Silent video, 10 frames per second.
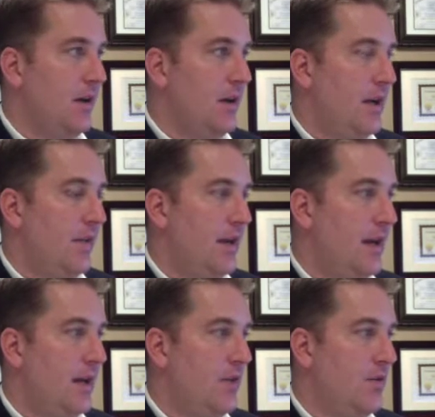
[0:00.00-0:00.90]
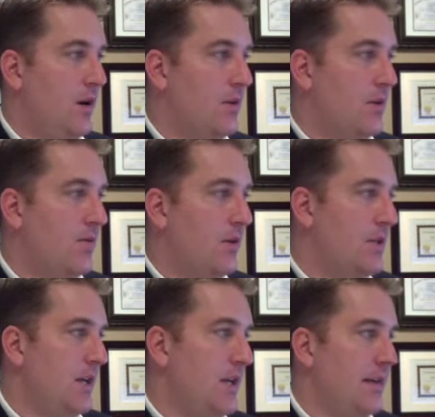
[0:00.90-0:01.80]
and then you also
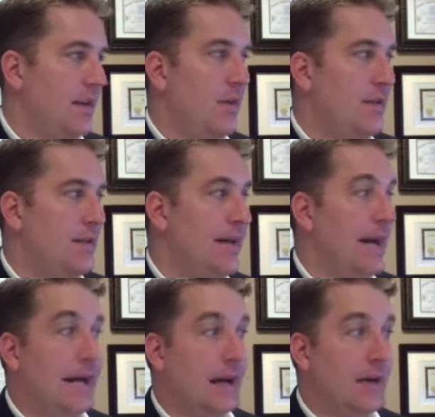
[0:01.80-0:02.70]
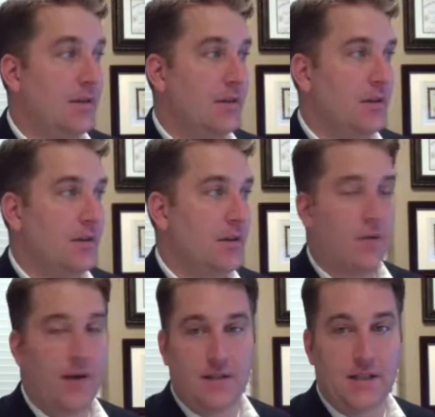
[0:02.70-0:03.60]
receive unlimited data,
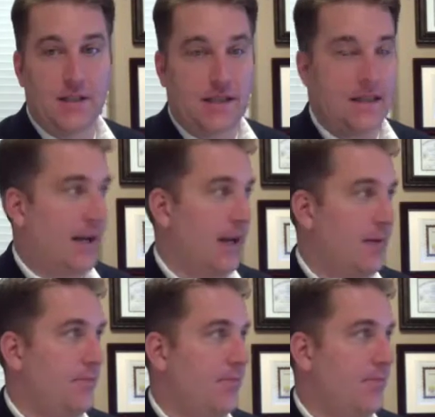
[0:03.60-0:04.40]
so LTE data.